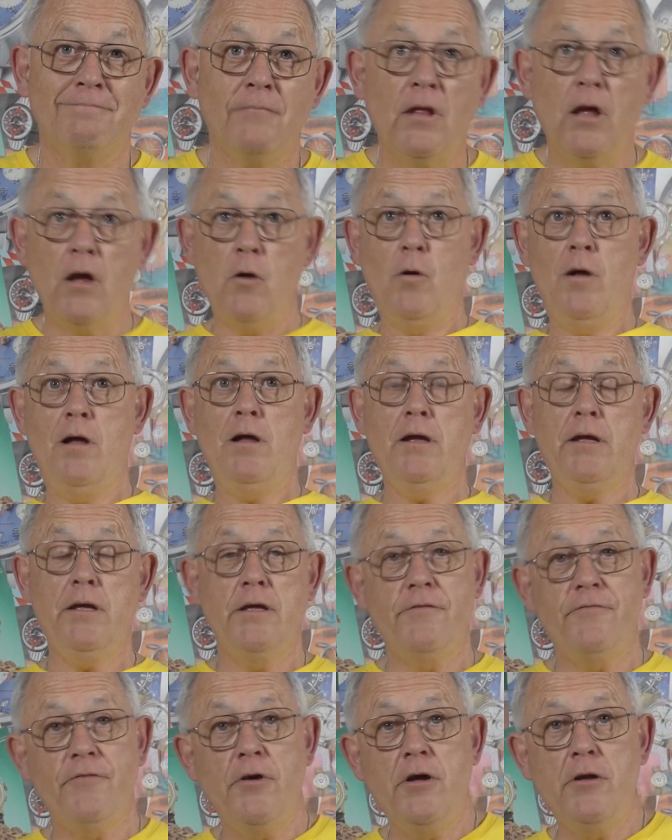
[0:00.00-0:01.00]
Oh hi,
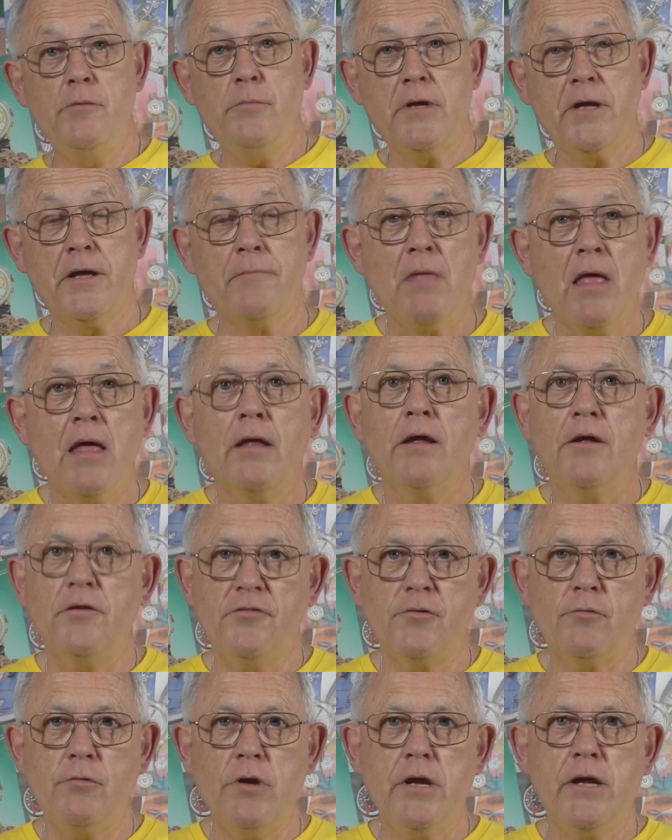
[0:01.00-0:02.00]
you find me. That's
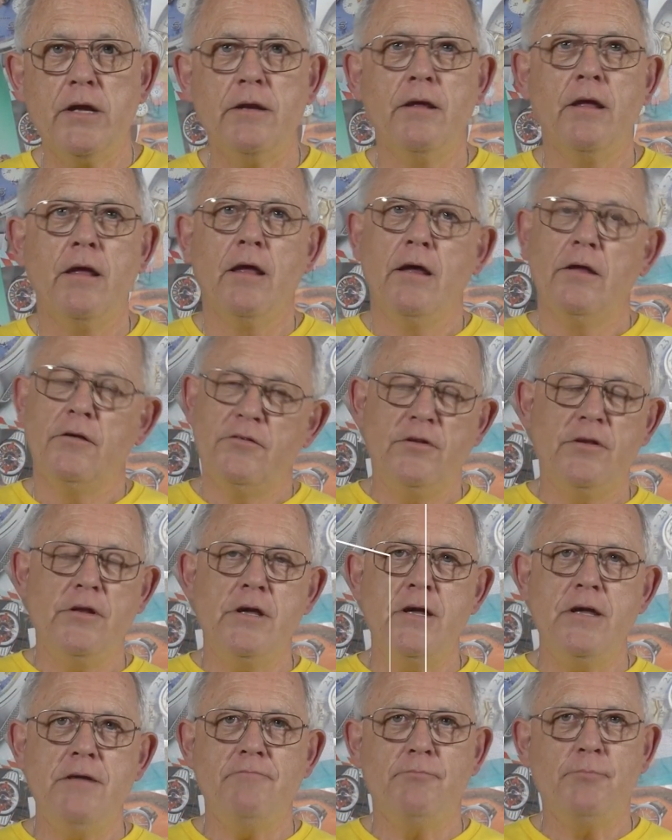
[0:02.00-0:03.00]
great.
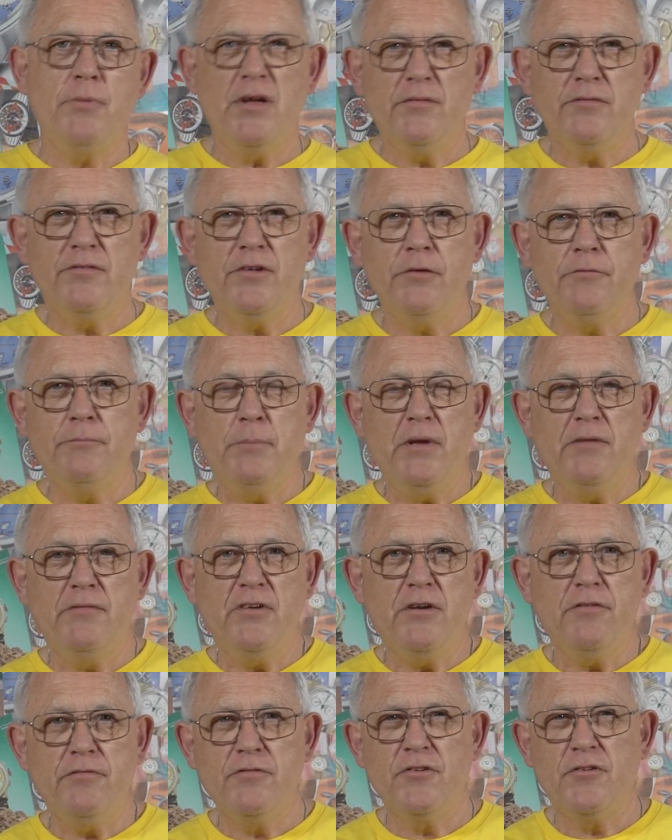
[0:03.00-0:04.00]
Today, a bit of a
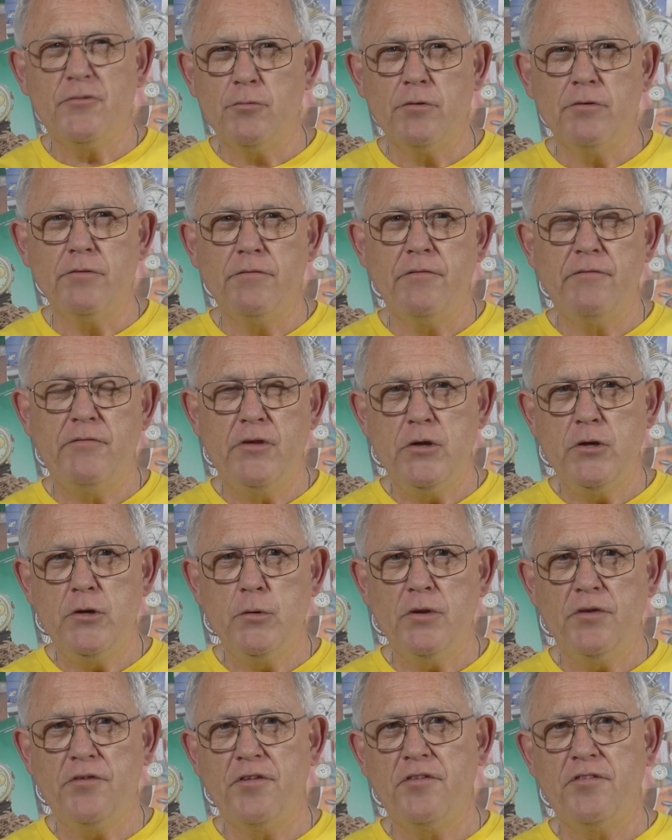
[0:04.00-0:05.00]
different sort of review.
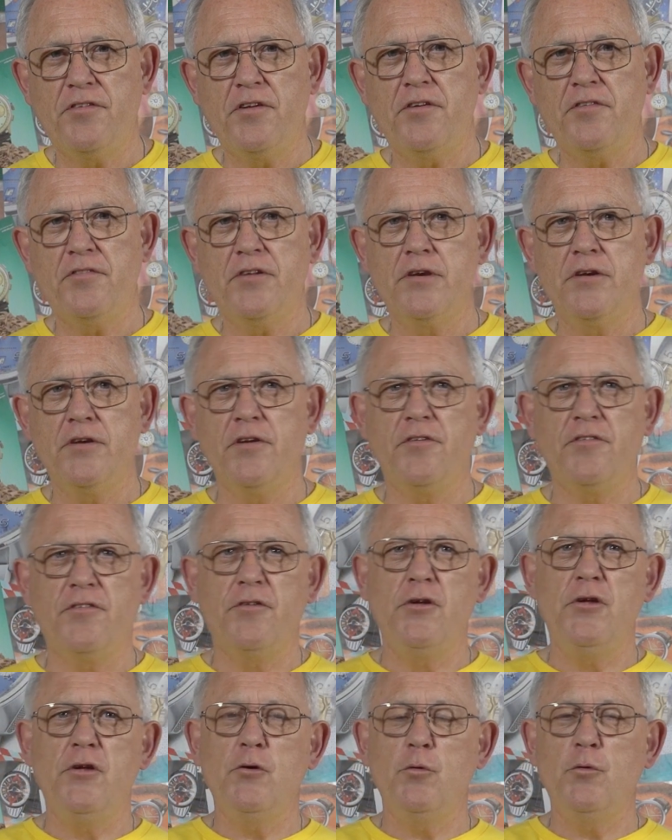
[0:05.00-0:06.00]
It's the Citizen
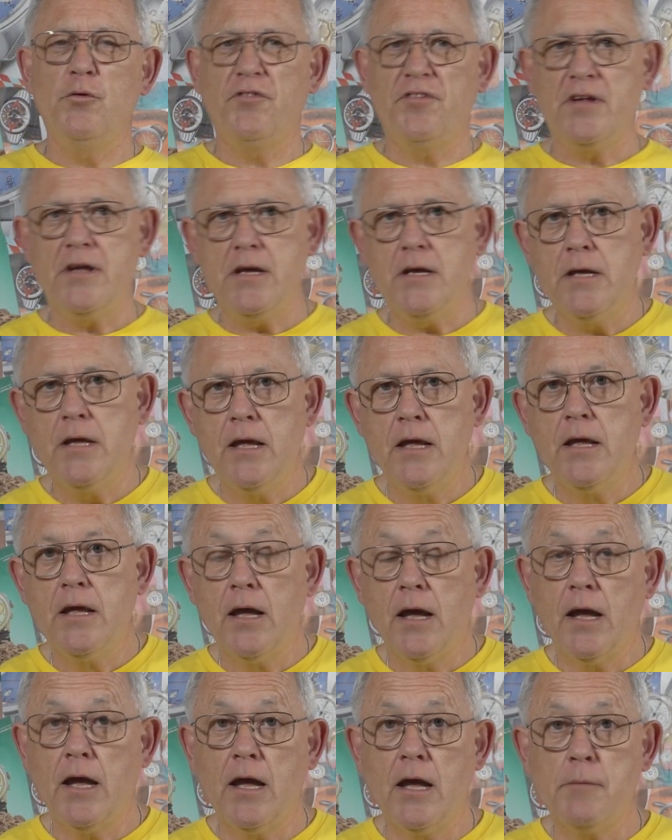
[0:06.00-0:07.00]
Tsuyosa,
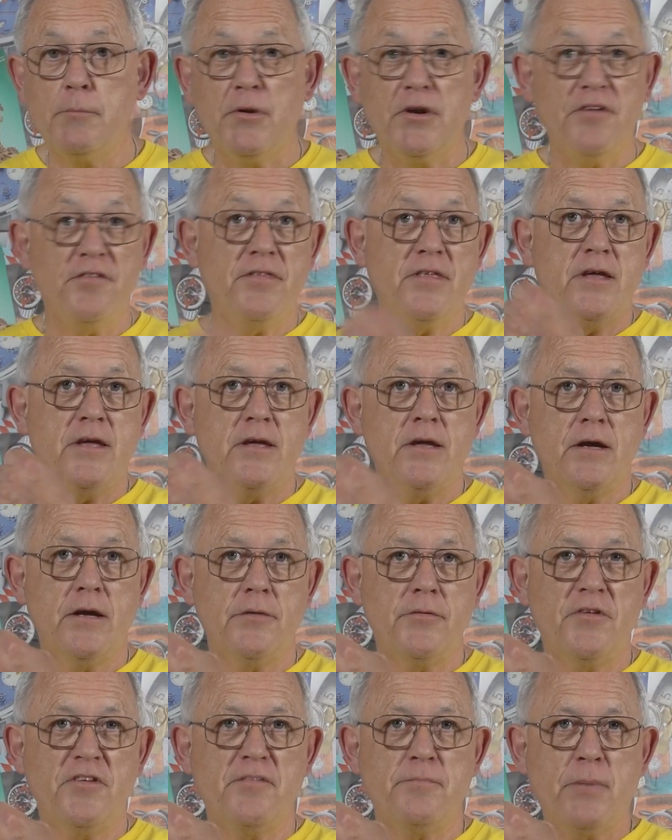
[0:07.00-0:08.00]
but it's
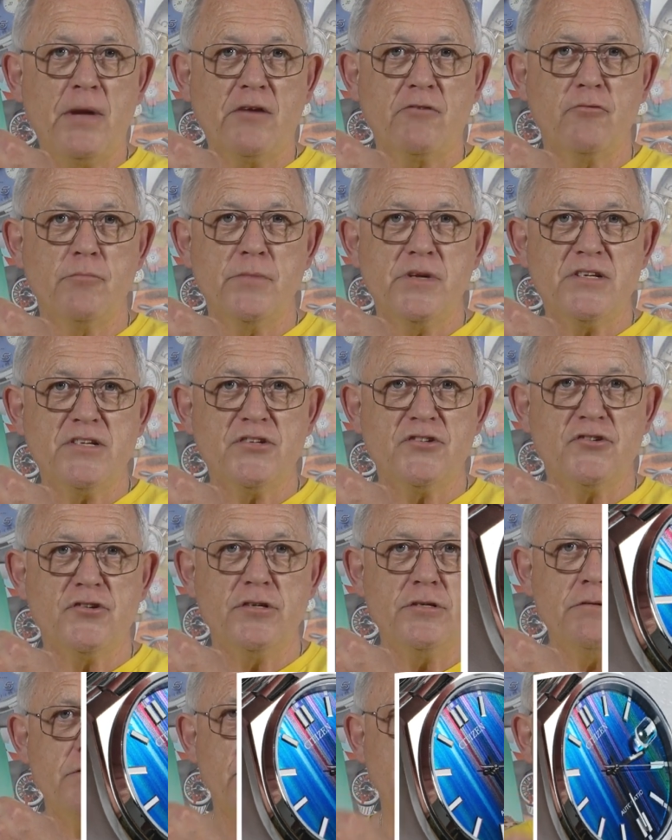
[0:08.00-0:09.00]
the Spectrum
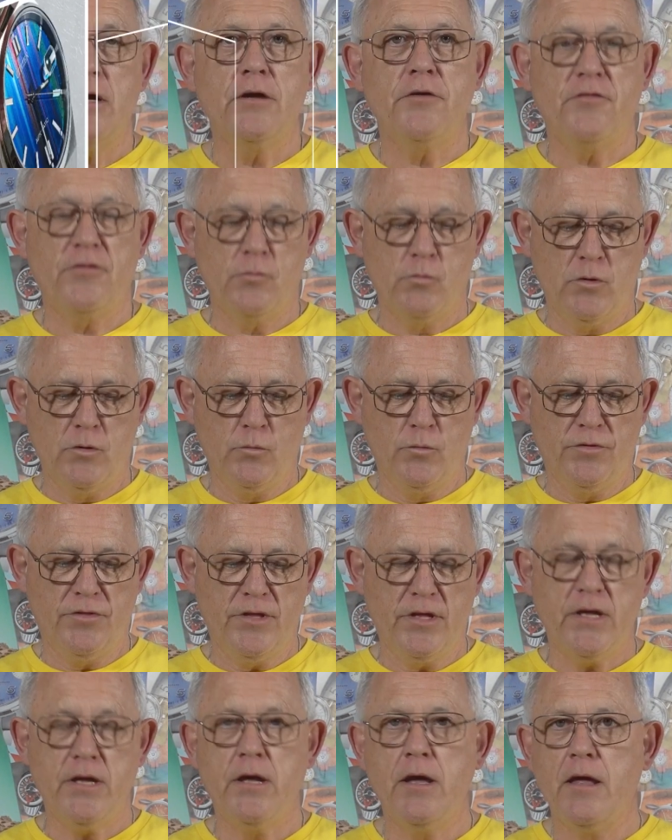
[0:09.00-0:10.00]
edition. It's the one with
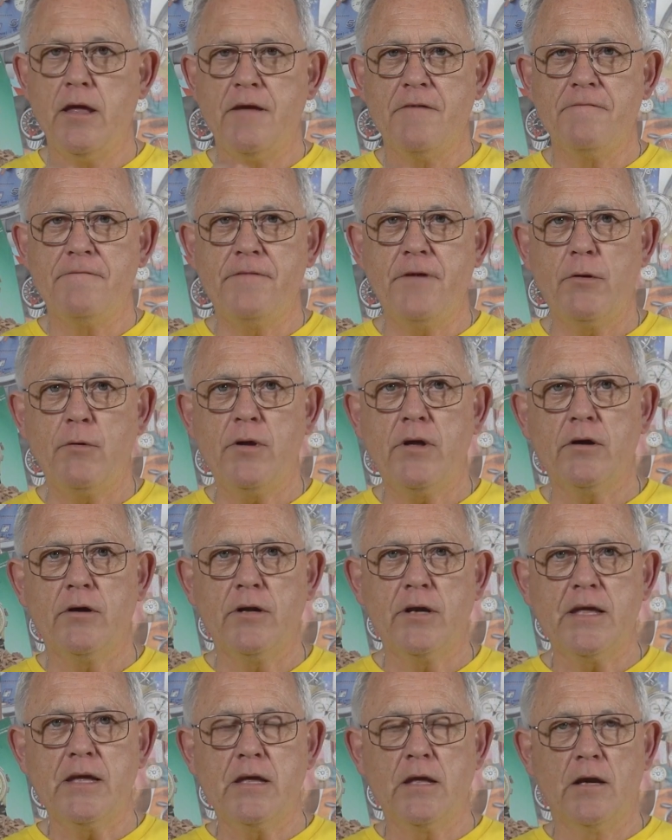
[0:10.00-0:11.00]
the very
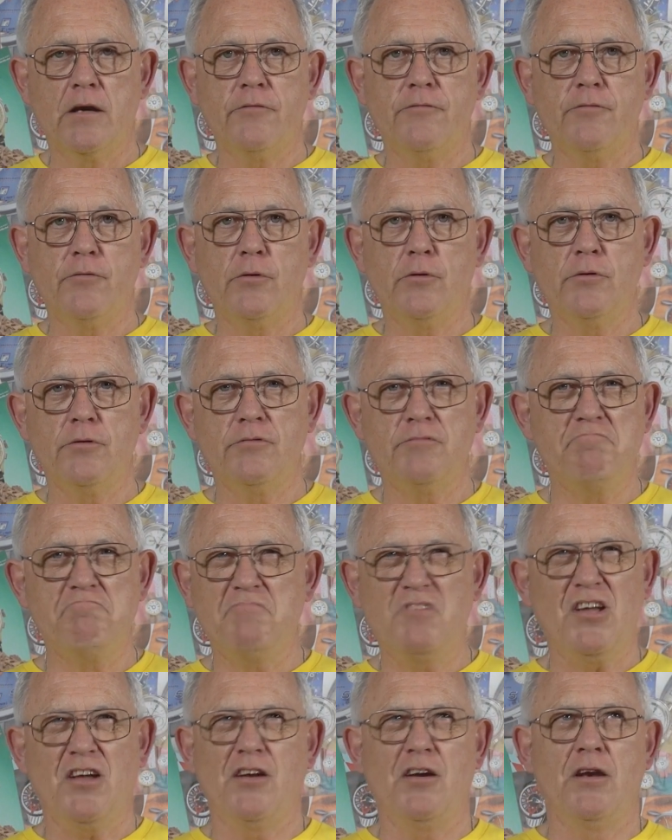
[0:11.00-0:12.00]
highly colourful
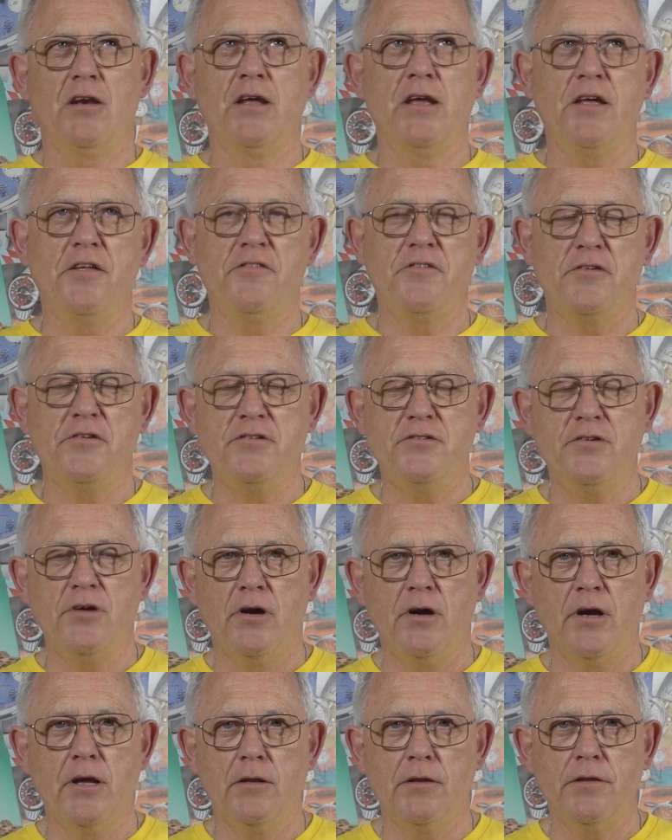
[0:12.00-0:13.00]
kind of laser
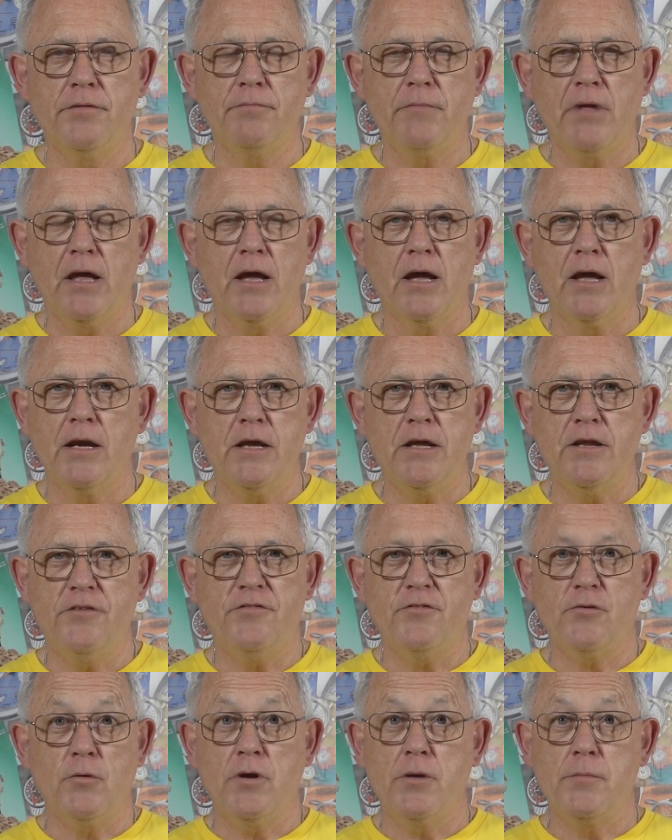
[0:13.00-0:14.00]
dial, and it's quite